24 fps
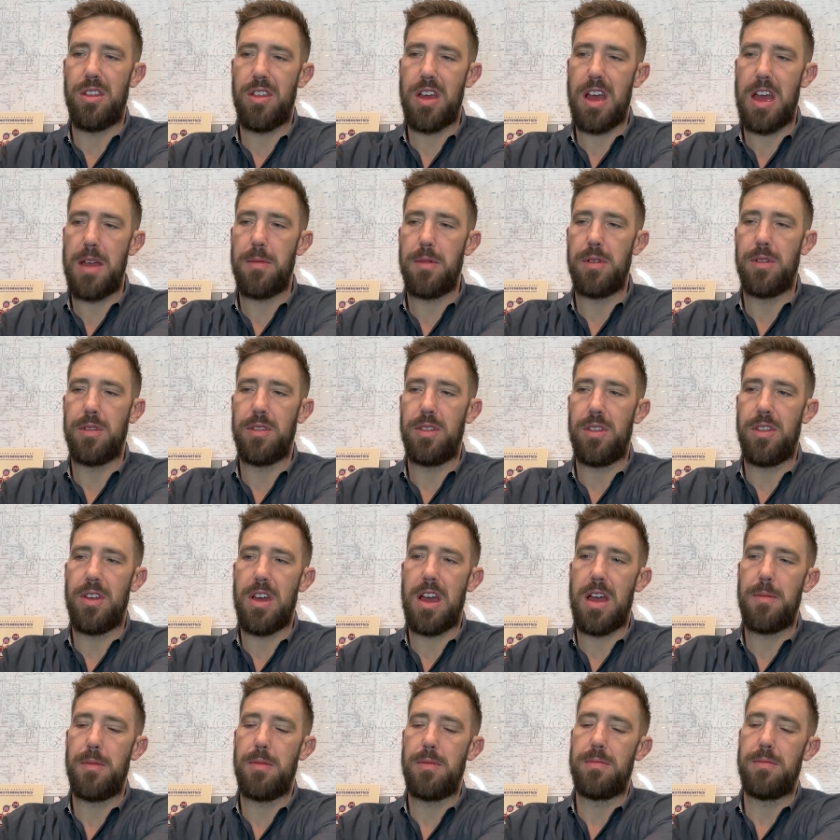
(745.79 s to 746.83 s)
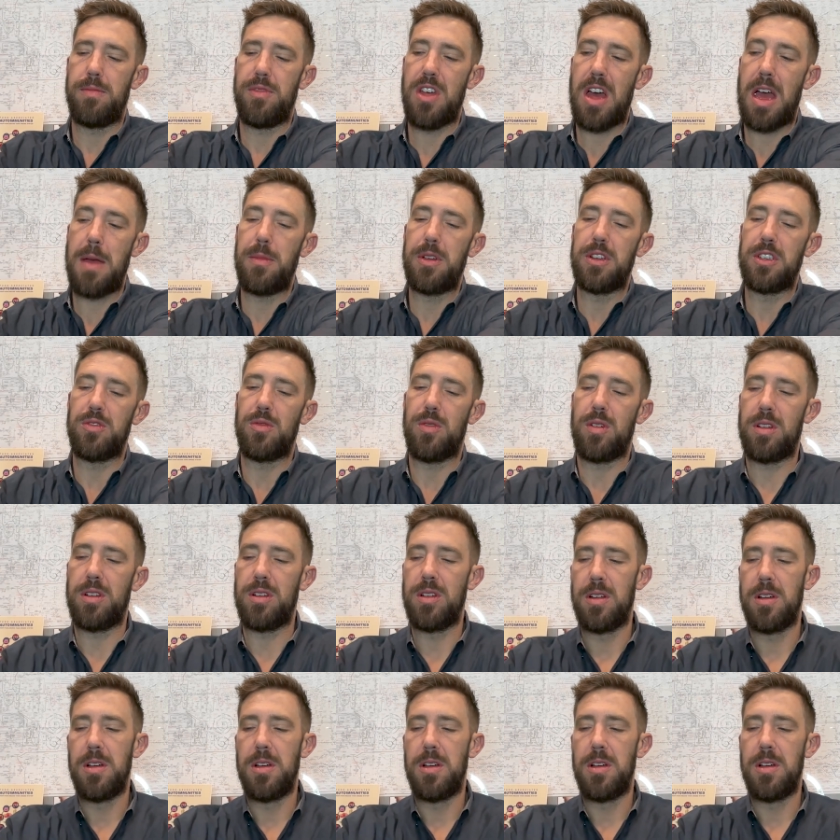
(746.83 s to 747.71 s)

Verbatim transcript: thymo, thym, thymus one.